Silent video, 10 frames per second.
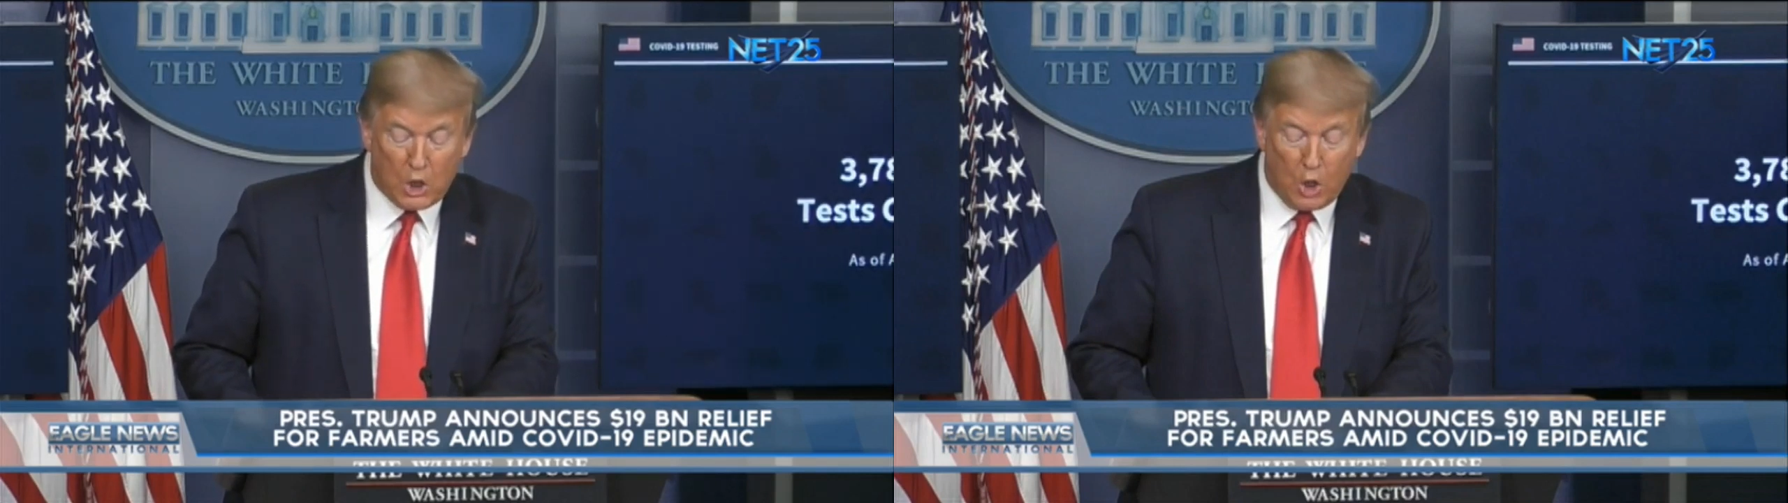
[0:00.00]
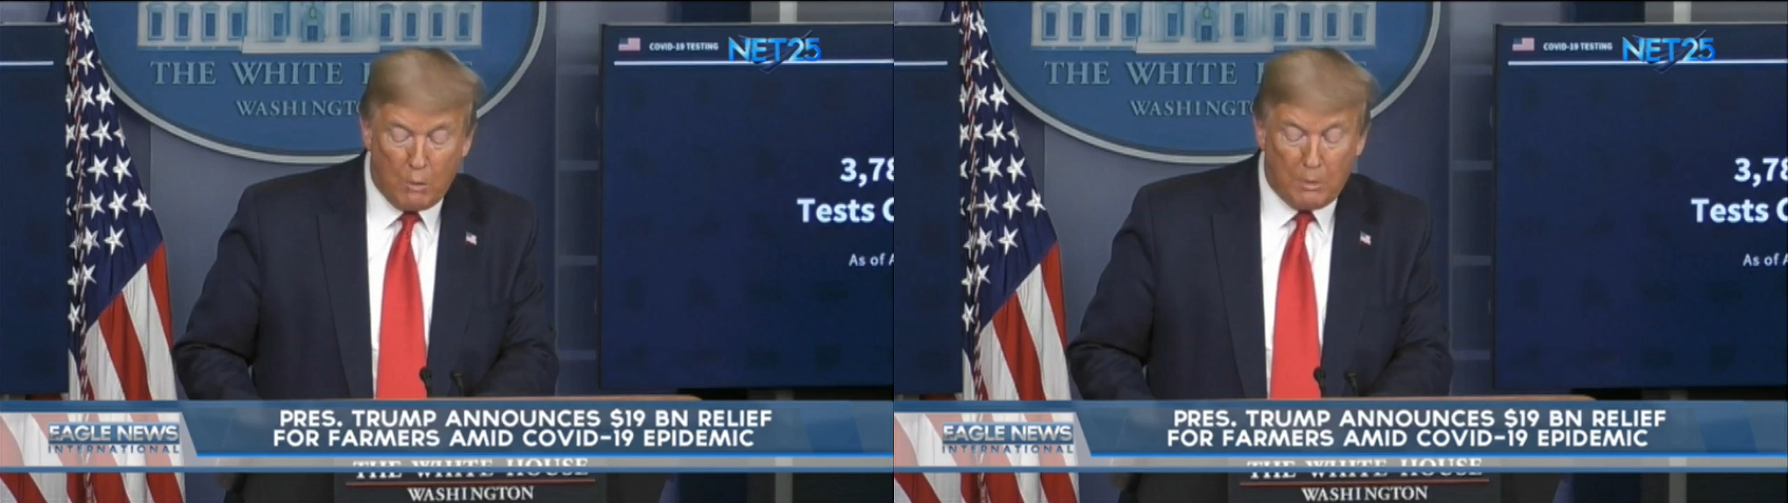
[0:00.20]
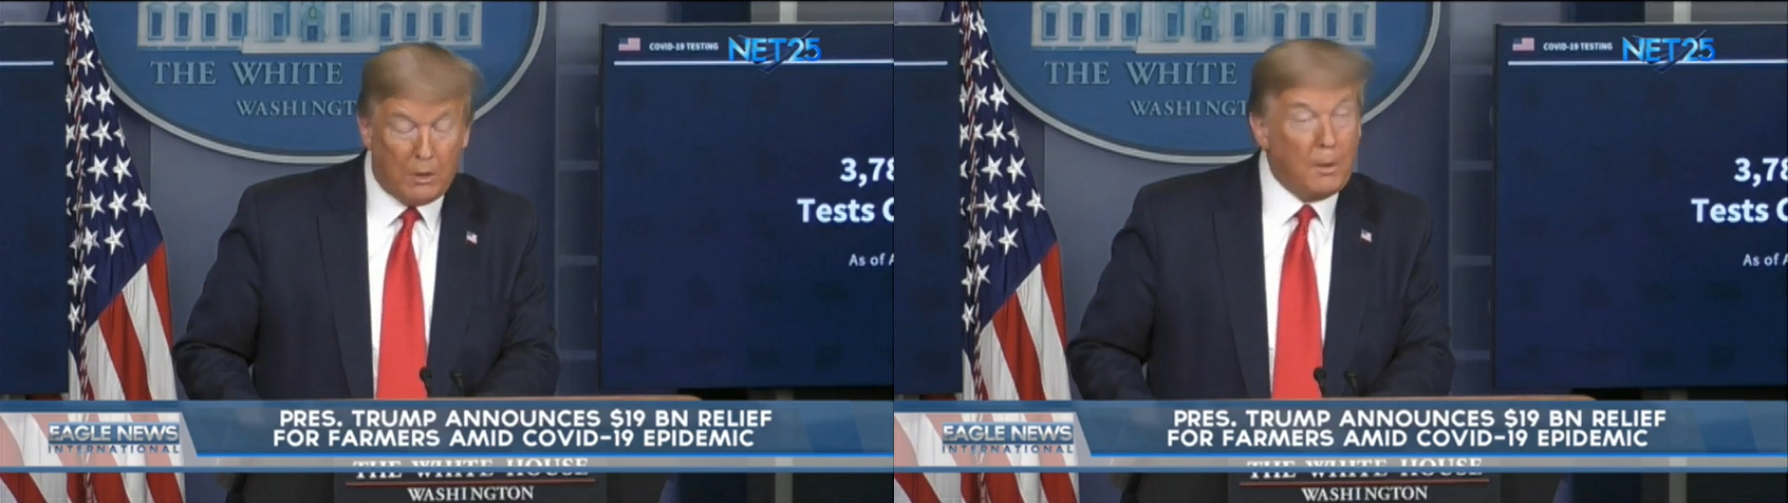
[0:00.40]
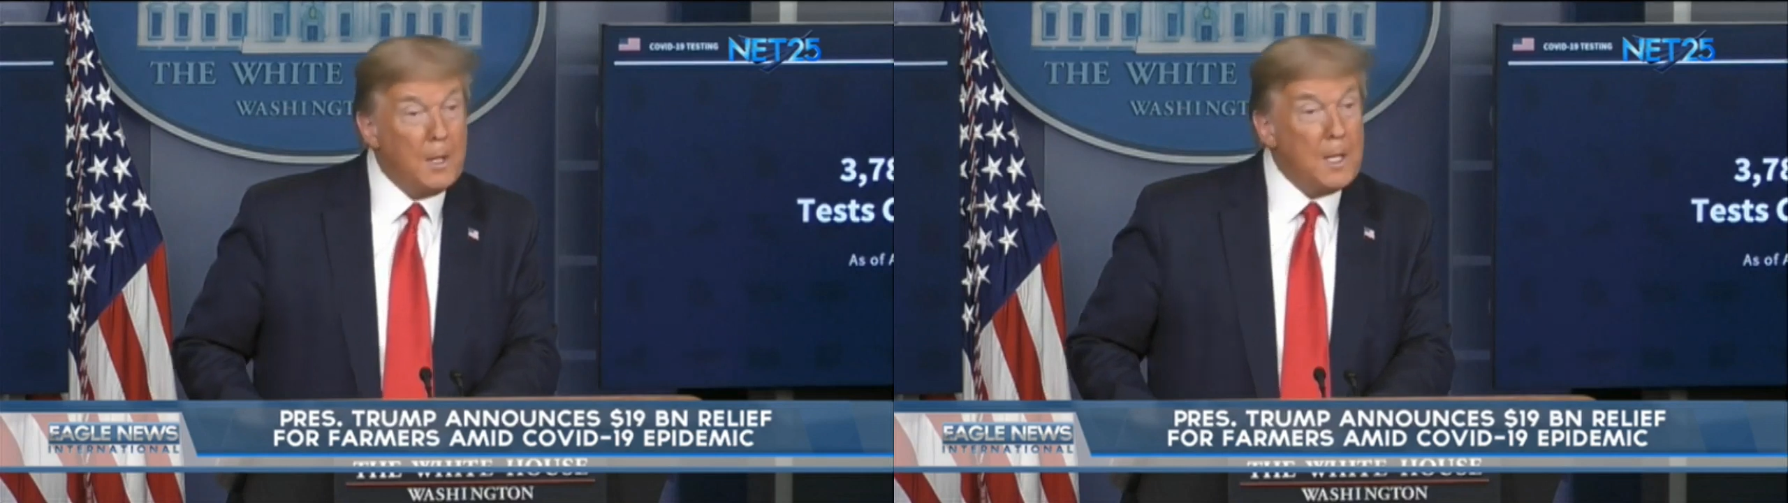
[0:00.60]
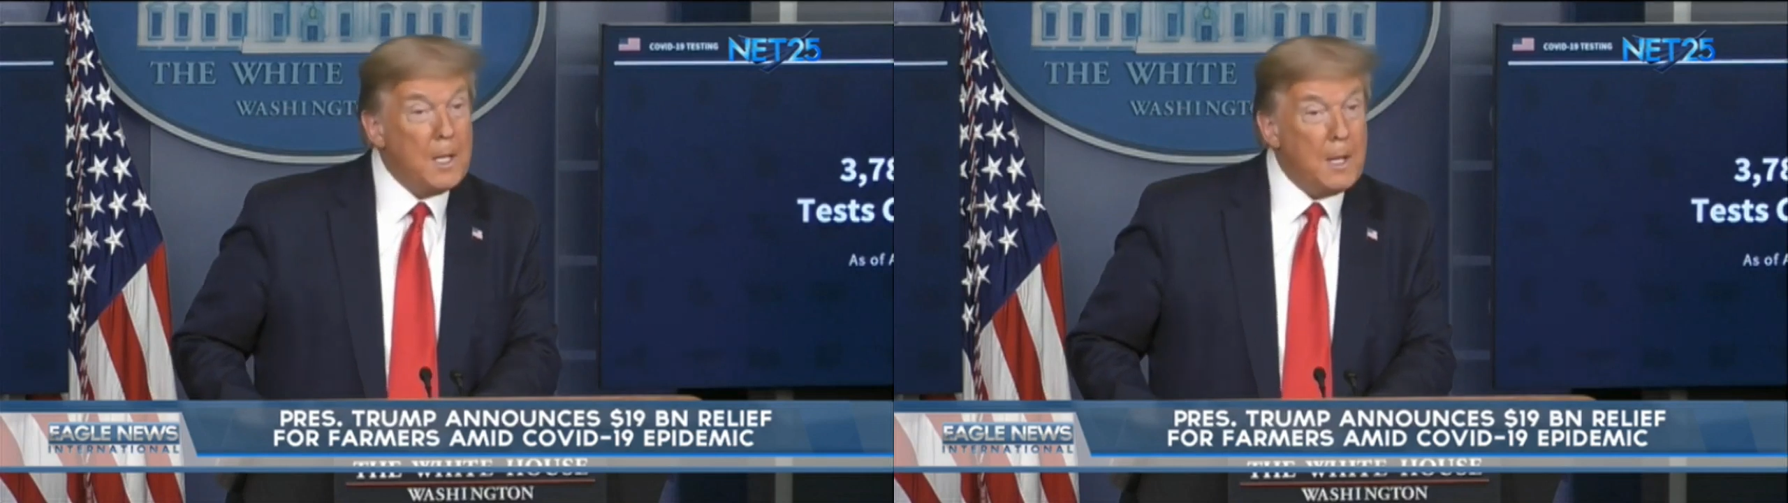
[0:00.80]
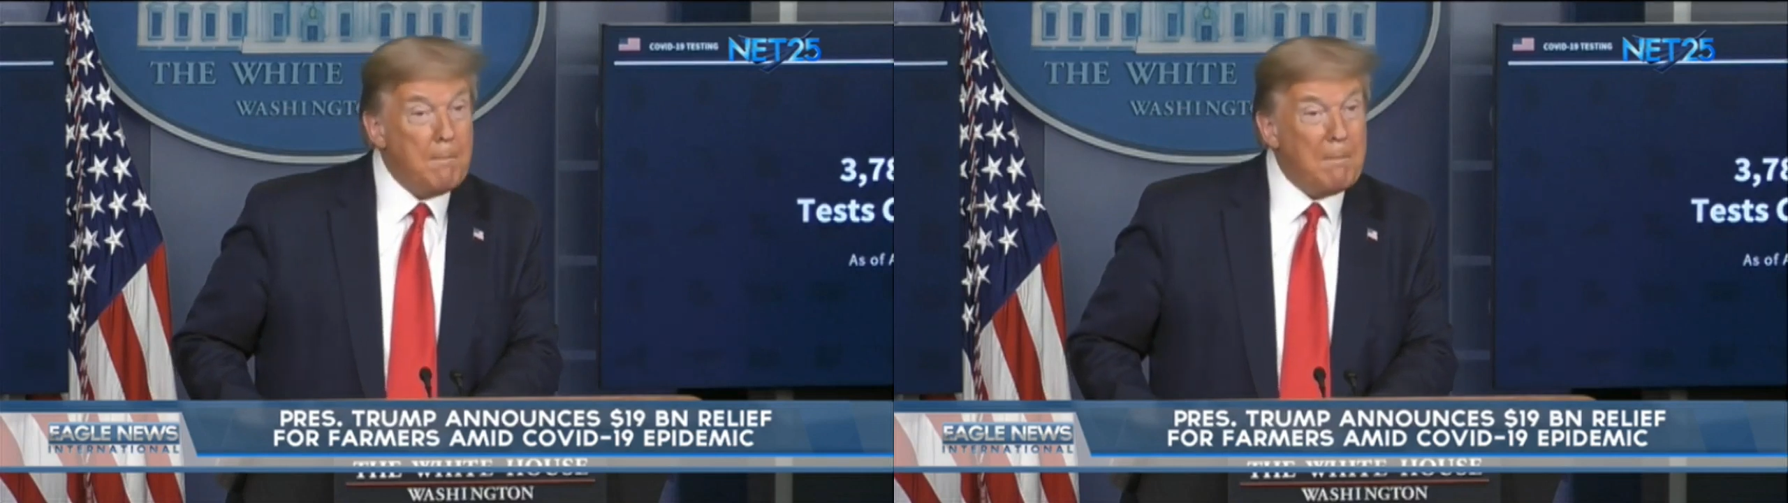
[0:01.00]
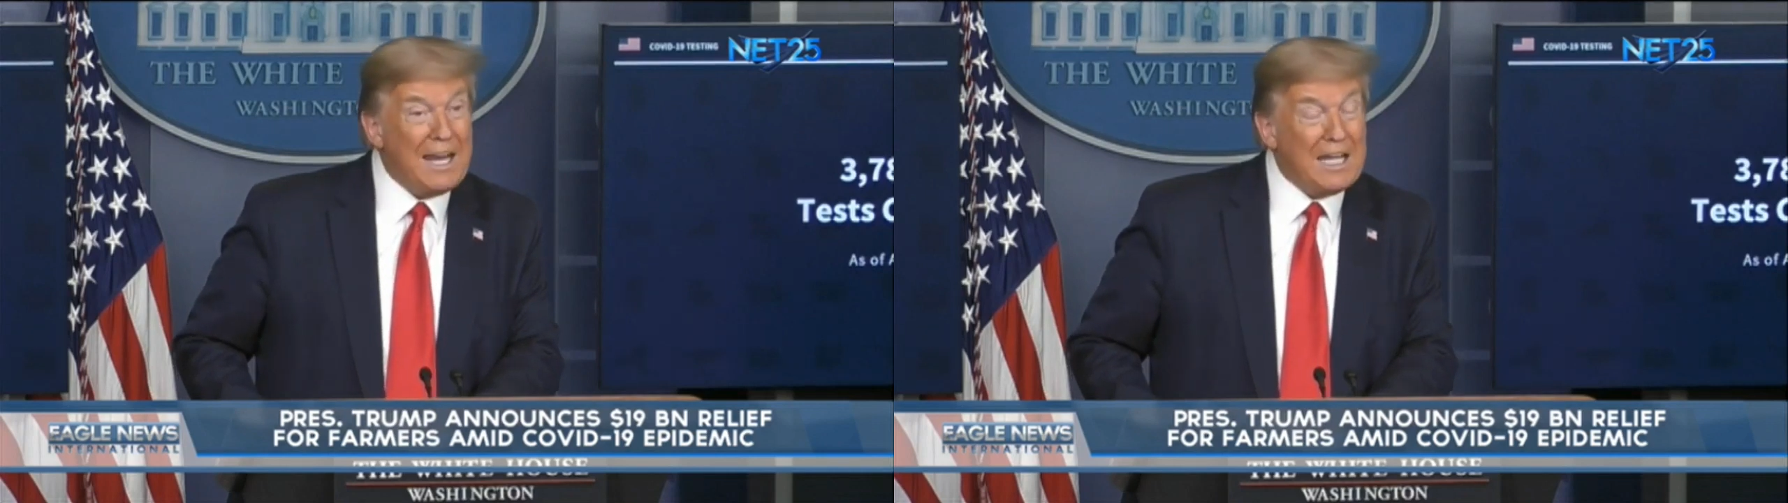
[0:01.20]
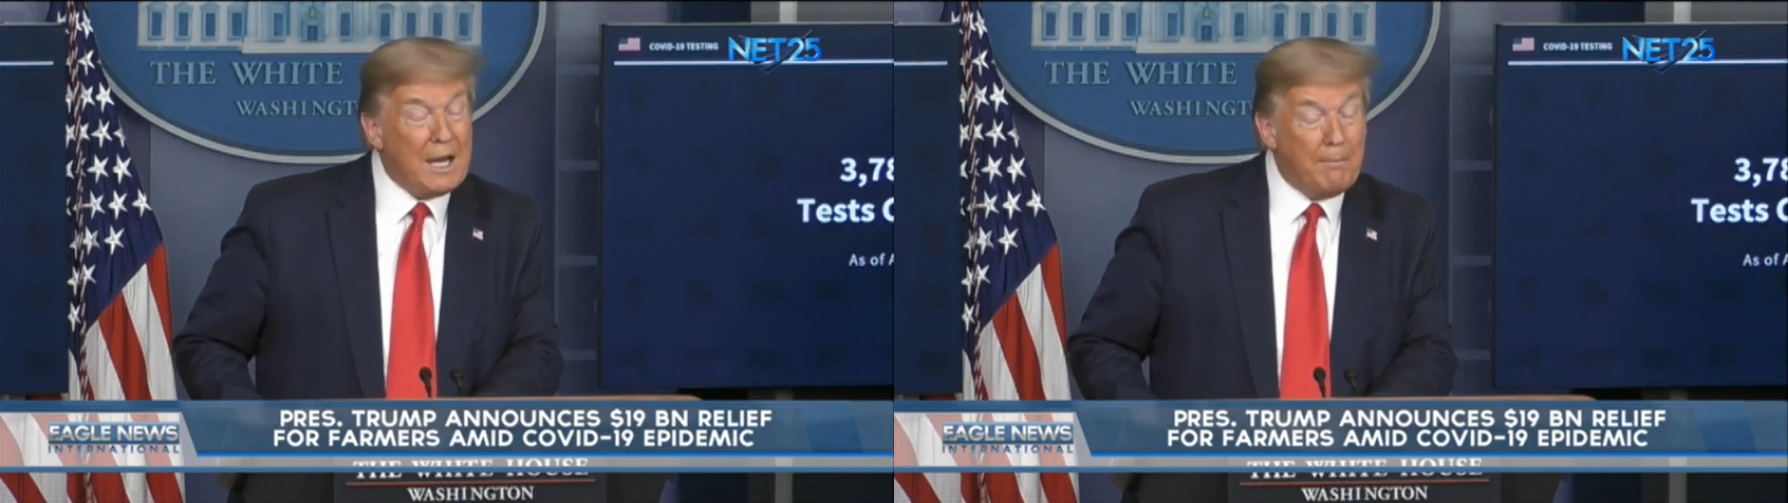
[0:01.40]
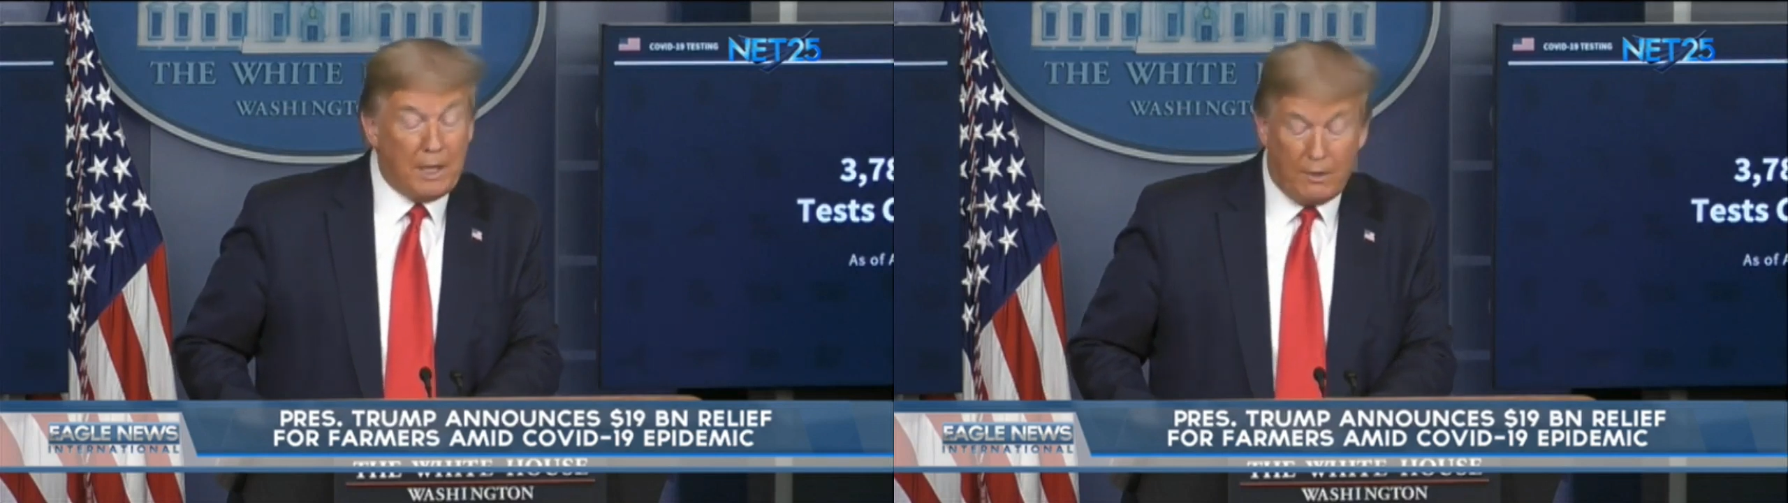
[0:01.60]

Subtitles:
global pandemic.